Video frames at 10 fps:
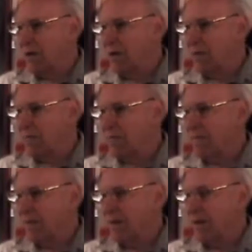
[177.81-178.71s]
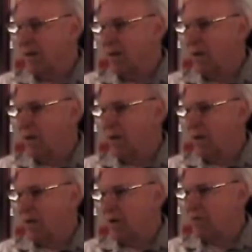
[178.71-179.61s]
uh,
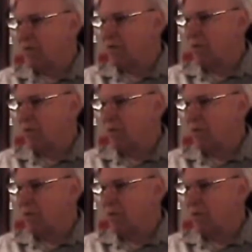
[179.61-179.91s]
there was